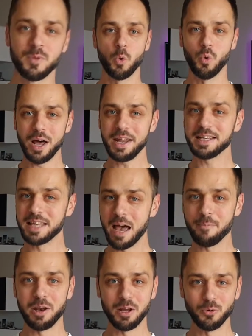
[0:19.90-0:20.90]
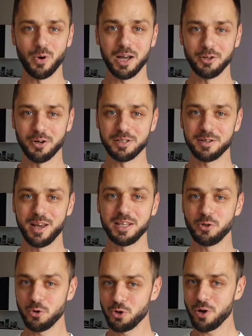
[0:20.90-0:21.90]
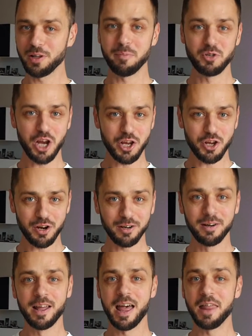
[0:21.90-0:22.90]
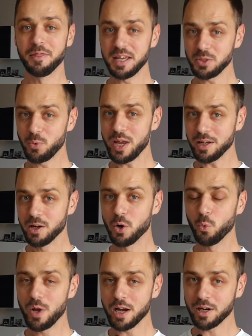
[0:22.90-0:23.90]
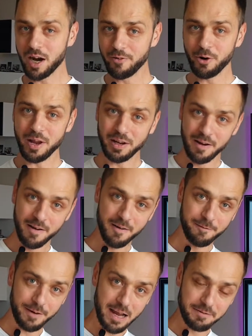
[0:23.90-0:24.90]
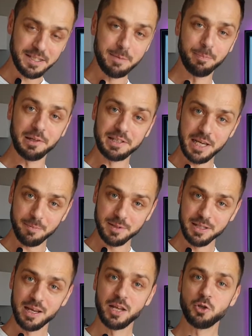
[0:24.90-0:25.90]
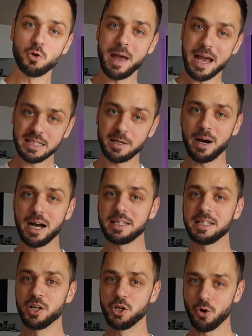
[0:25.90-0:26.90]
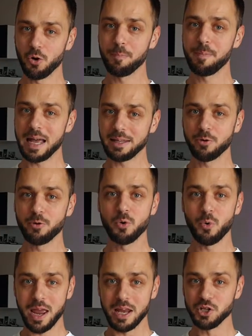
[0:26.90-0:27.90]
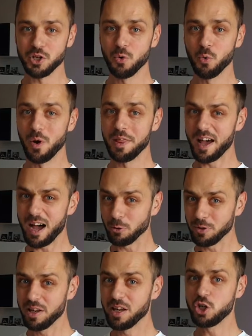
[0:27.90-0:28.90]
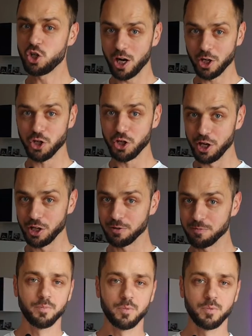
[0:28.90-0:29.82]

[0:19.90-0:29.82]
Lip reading: What is happening, riders? As usual, MJ here, and this week we are covering 5 simple tips to maximize your battery range without charging it.